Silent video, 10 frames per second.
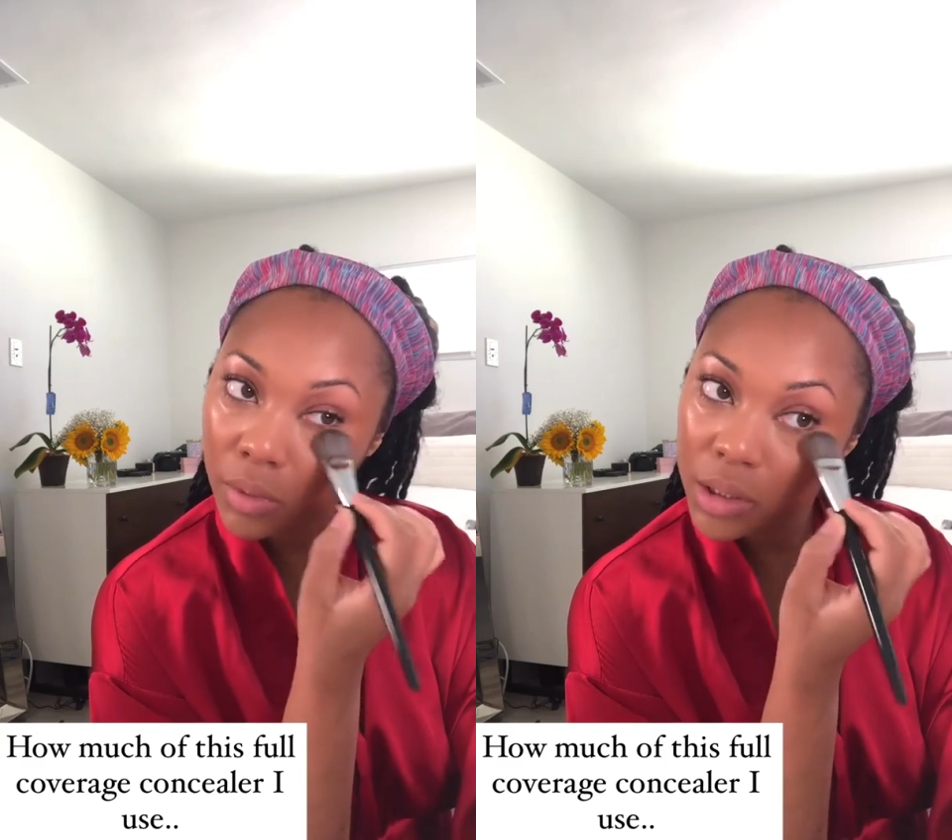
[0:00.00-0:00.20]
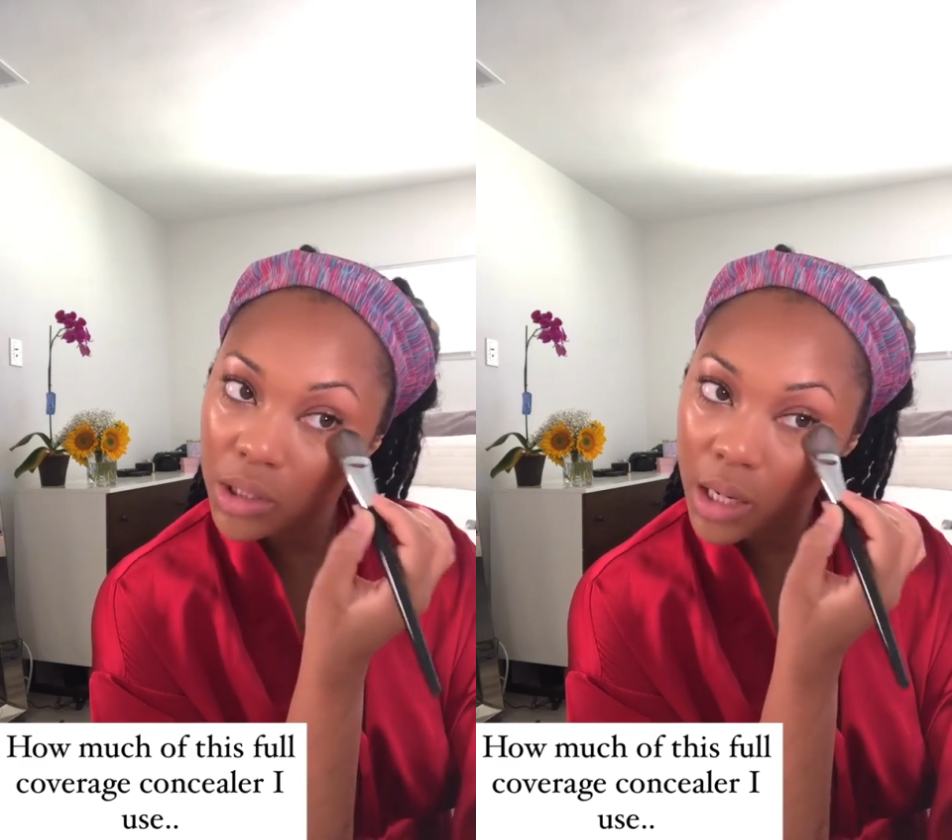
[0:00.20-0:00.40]

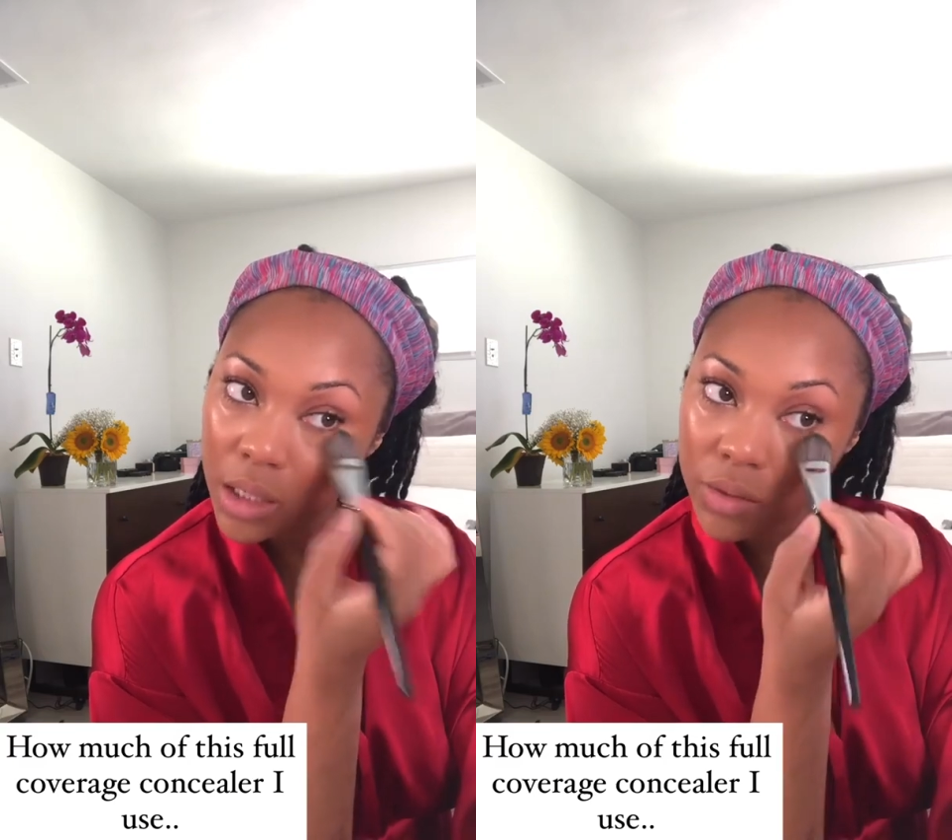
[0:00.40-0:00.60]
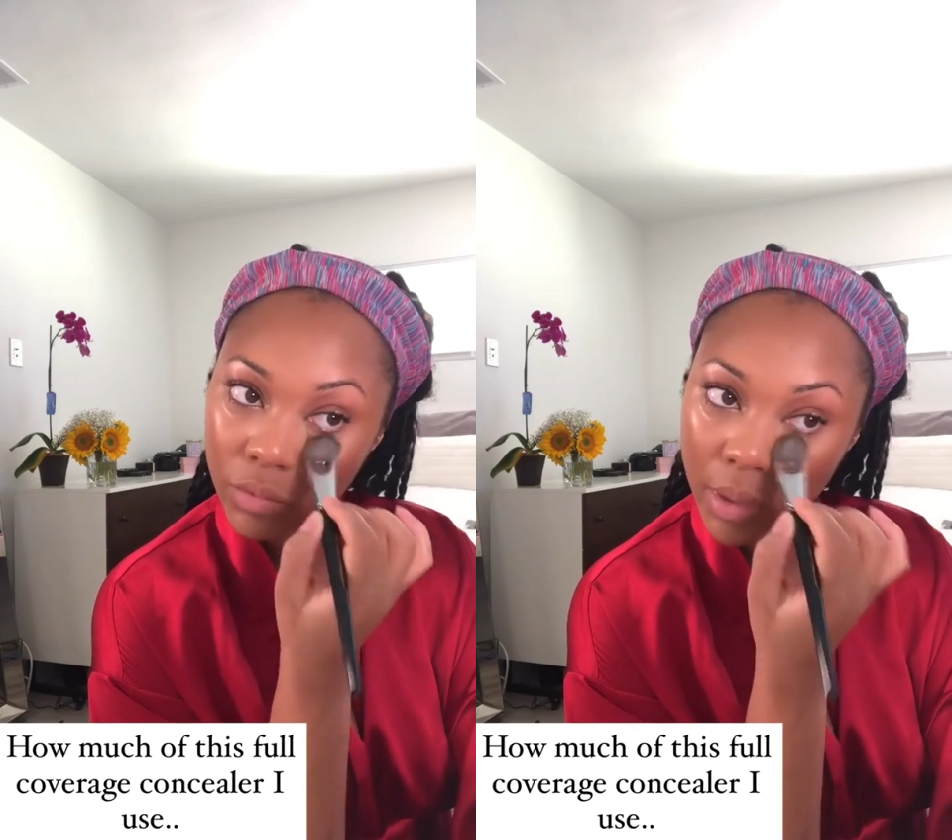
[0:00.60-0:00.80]

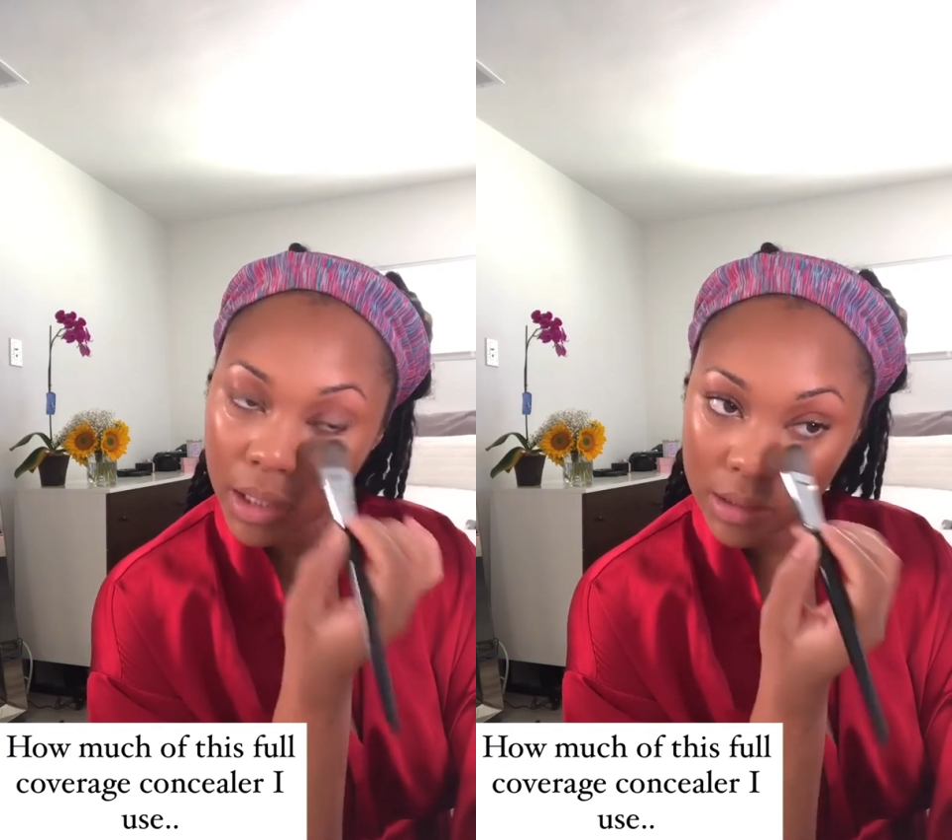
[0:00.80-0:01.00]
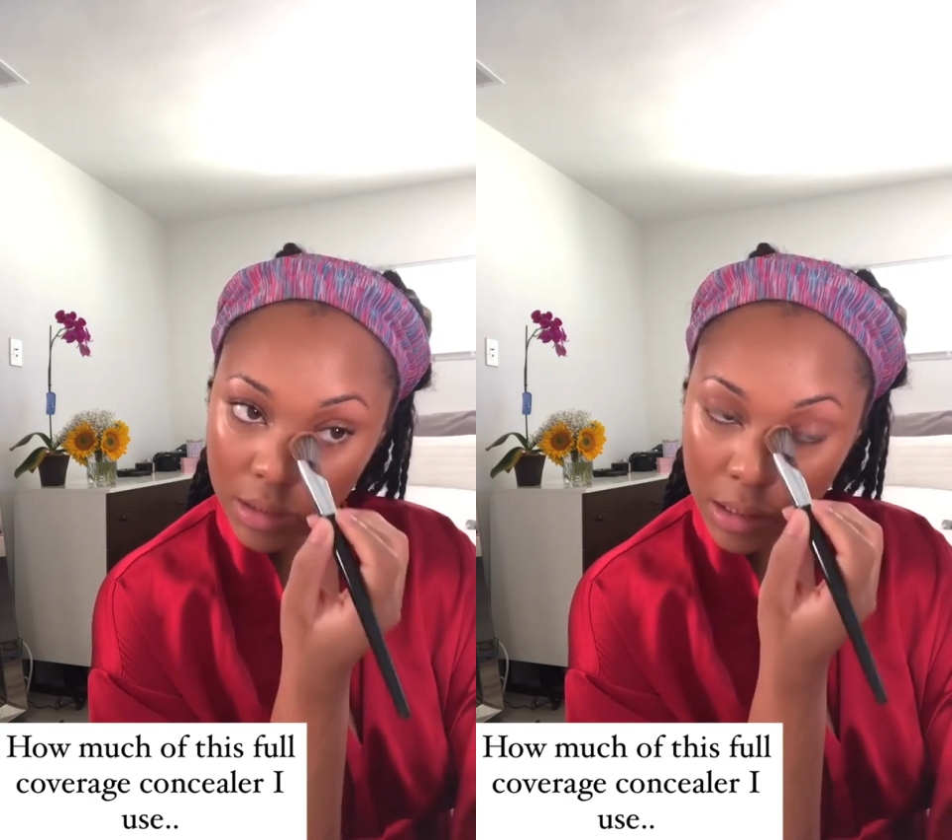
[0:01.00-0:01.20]
and I'm
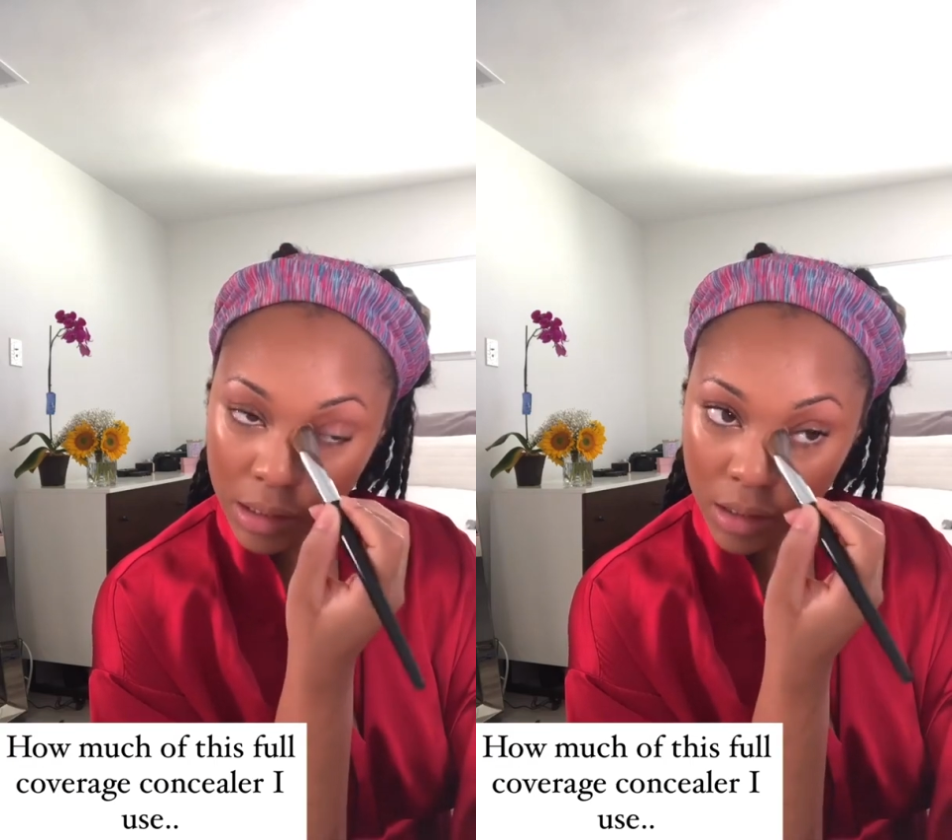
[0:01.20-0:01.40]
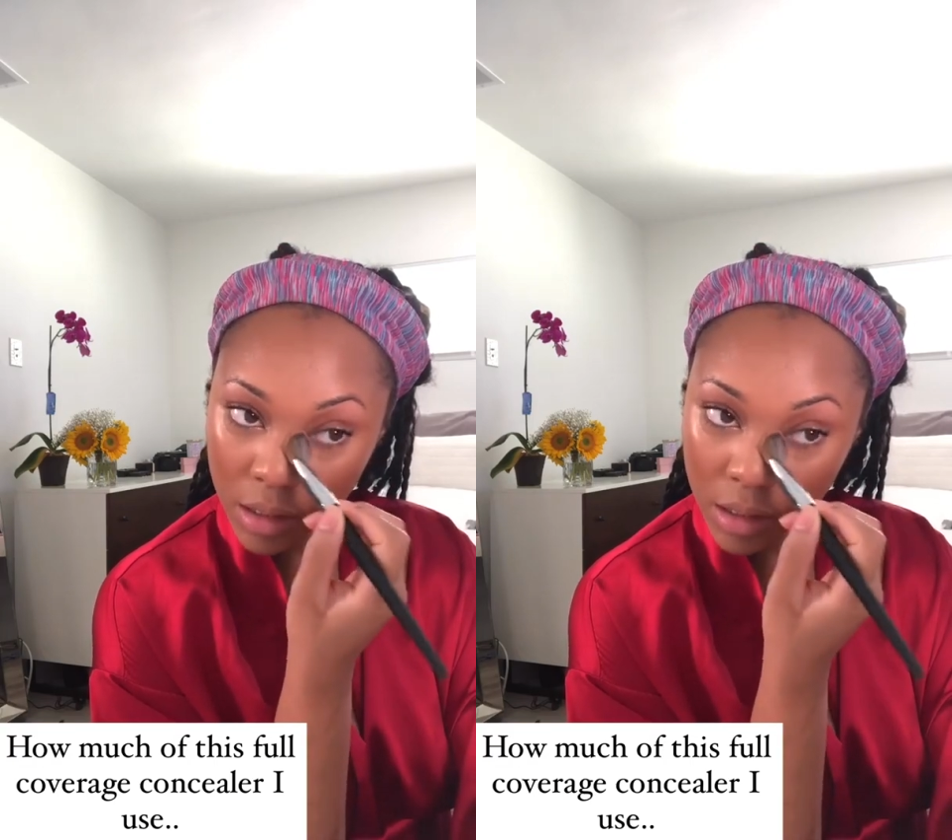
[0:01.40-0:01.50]
kind of pushing it